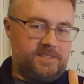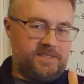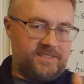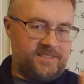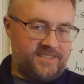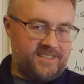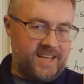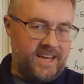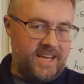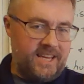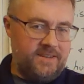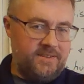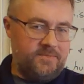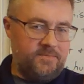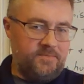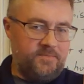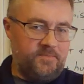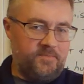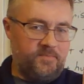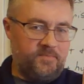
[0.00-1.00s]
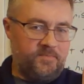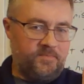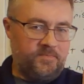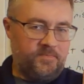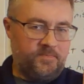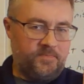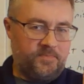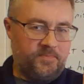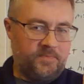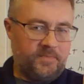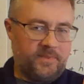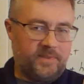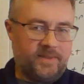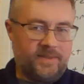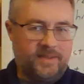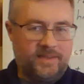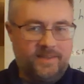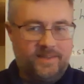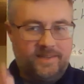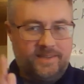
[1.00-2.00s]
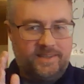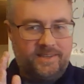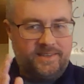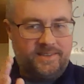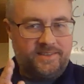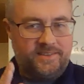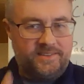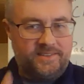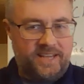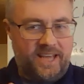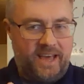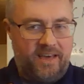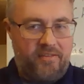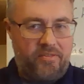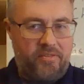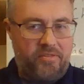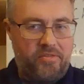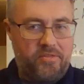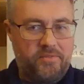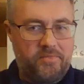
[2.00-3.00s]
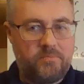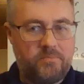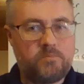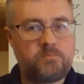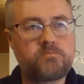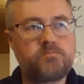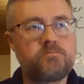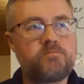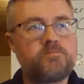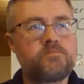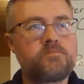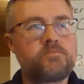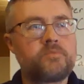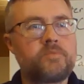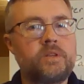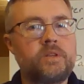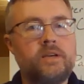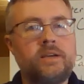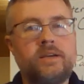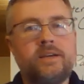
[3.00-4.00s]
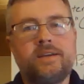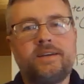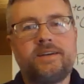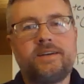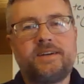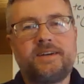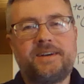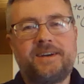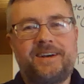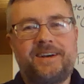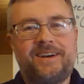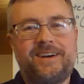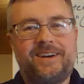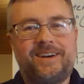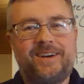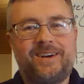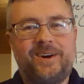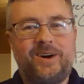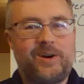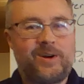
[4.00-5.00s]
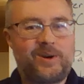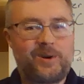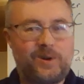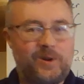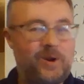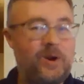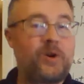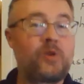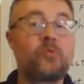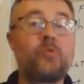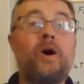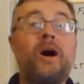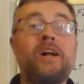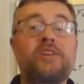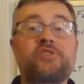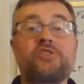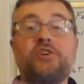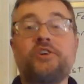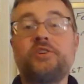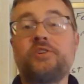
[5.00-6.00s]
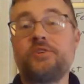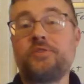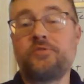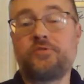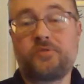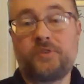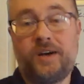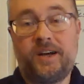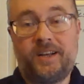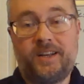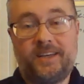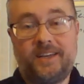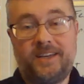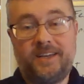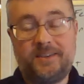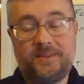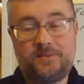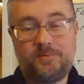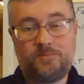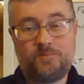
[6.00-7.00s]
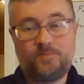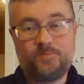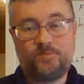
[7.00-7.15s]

Satan and death uh, are are watching Good Friday,